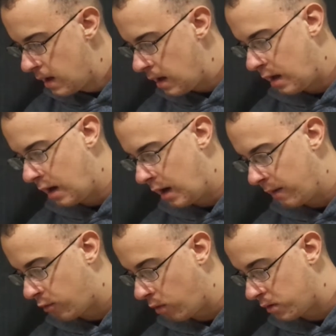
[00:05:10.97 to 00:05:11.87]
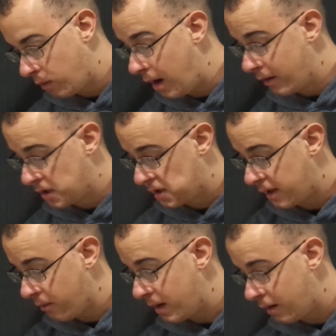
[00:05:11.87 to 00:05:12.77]
Uh, of course, wow, I just said
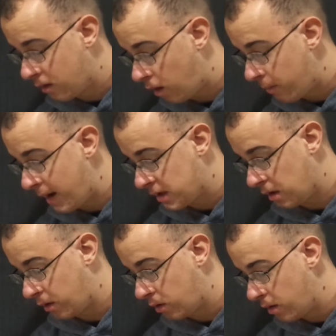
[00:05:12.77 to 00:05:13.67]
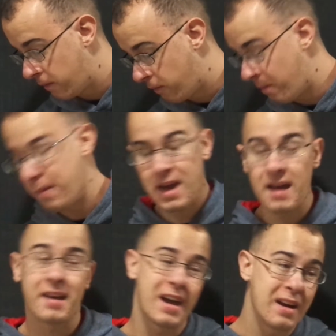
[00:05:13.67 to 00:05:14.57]
that right now. Callbacks are good for me.
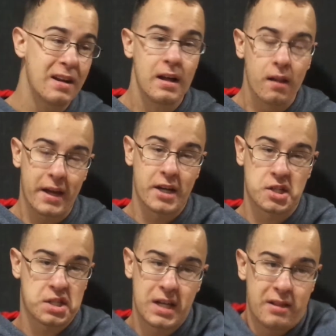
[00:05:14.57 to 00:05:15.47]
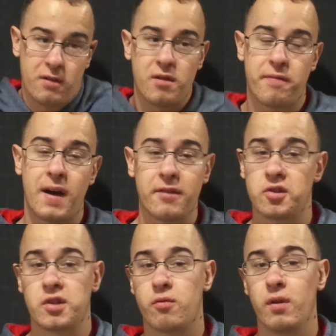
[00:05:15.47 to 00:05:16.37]
Again, like I just said, they're, they're fine.
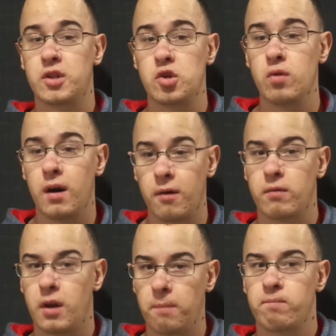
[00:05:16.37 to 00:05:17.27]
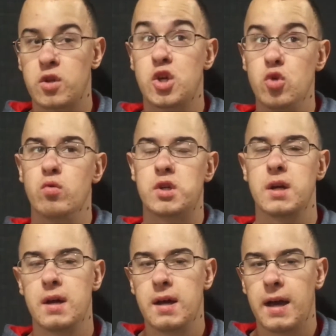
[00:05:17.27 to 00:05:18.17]
There's nothing really too, uh, you know, huge
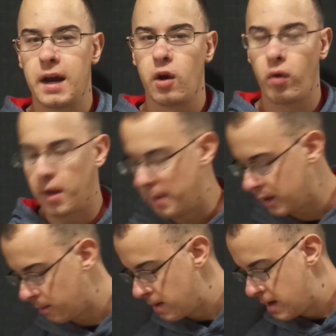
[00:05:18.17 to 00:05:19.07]
and annoying about them.